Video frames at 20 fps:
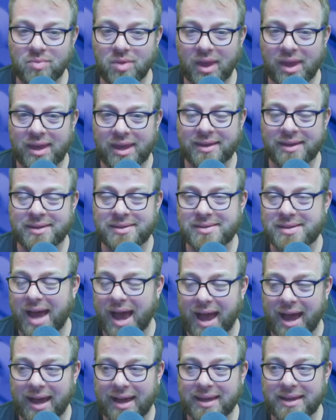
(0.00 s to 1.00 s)
is
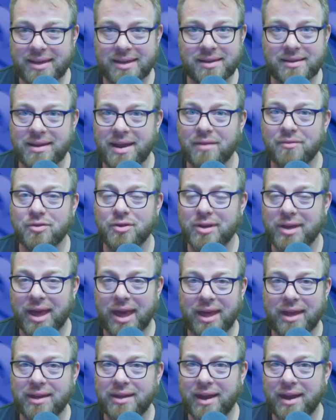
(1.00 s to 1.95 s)
I can never get